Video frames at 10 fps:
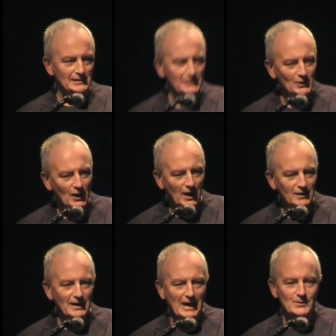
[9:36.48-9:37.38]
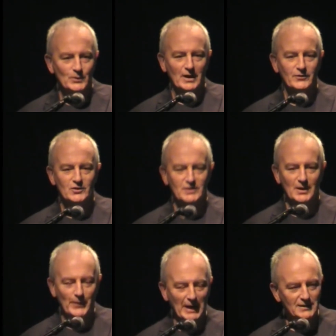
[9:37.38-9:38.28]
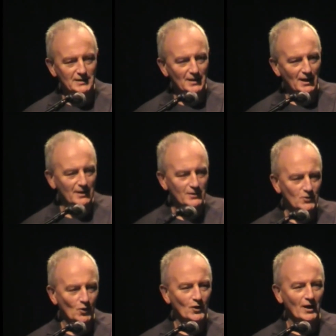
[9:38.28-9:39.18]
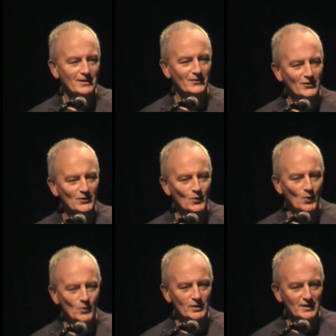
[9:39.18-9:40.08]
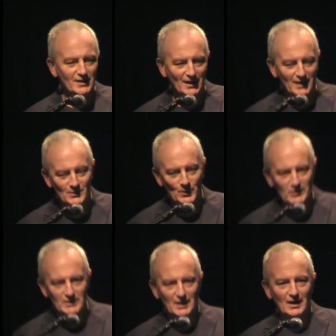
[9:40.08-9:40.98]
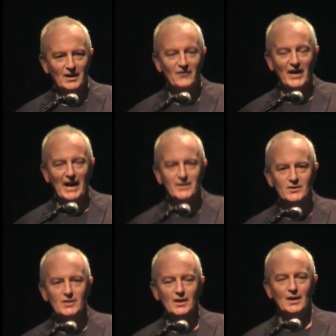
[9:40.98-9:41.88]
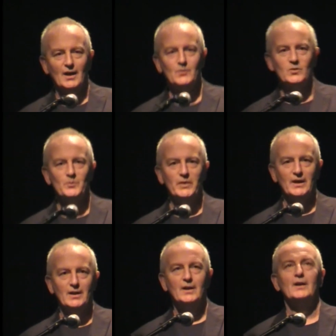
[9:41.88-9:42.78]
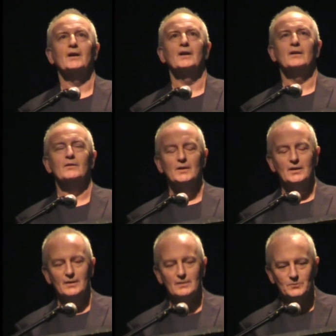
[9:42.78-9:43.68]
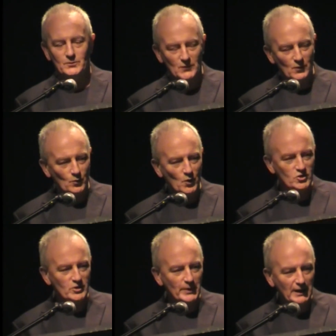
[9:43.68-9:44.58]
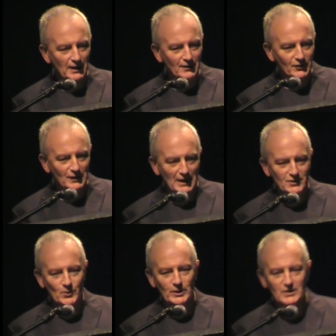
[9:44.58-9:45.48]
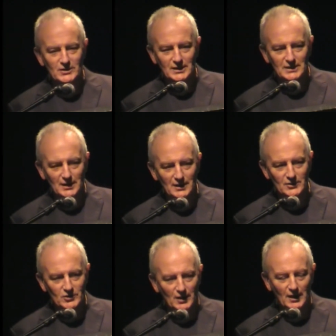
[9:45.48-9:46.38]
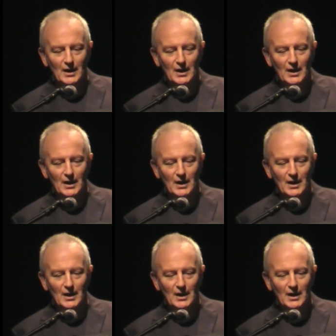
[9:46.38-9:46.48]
So all the lads went off to St. Pat's, and I took a different road, and I suppose if I hadn't, I wouldn't be worshipping here for the last 26 years. So